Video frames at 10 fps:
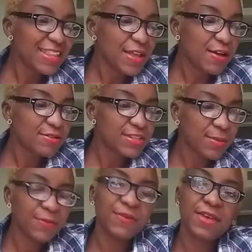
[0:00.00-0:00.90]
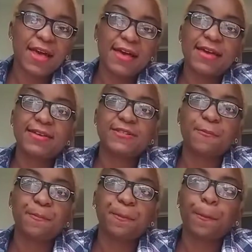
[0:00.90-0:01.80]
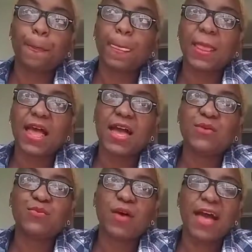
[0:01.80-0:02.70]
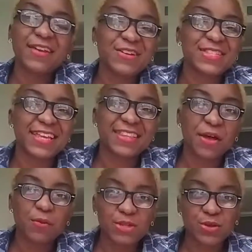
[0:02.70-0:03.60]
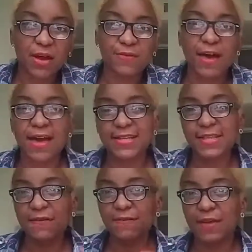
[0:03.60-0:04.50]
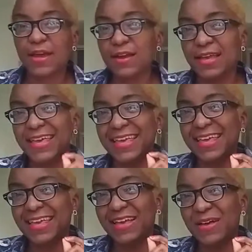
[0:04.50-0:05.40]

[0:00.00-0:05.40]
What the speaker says: Now, some of you guys, I understand that witchcraft has a very,